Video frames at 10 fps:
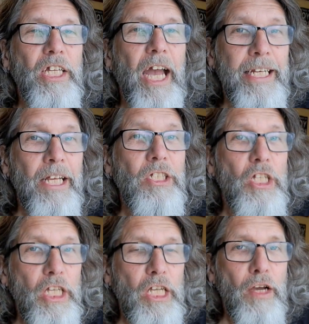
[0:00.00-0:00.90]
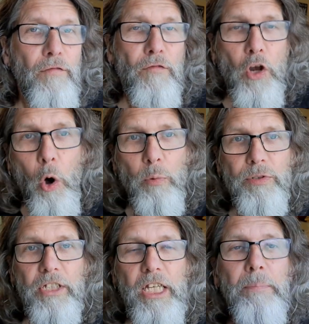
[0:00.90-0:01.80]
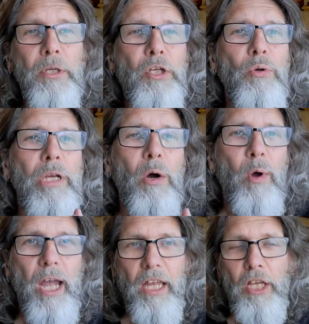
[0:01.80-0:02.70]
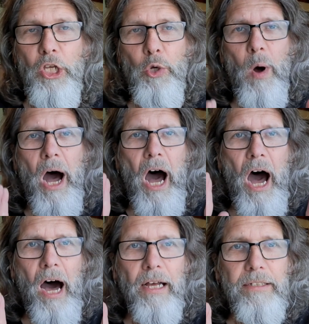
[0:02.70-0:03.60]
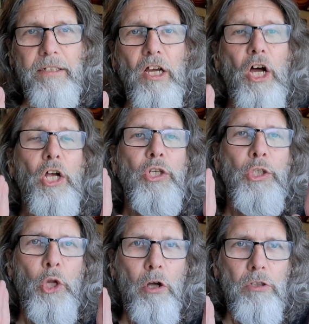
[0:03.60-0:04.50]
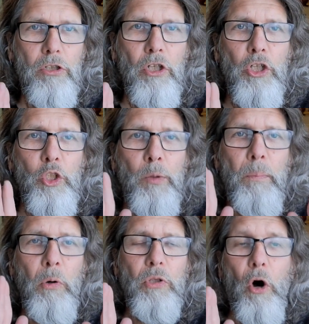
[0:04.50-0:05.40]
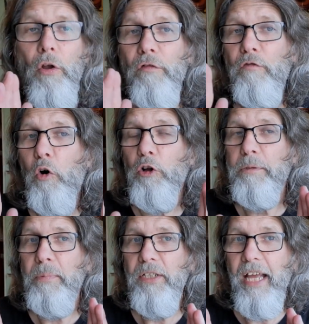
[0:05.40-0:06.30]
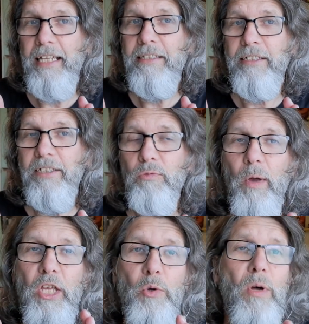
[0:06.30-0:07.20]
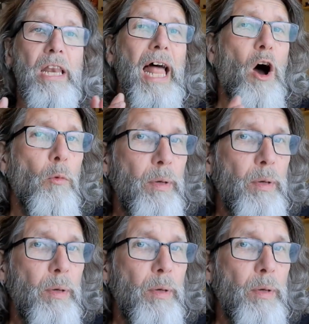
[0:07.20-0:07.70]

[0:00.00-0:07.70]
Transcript: the energy here flows in a peculiar way. You are asked not to put on false pretenses where you allow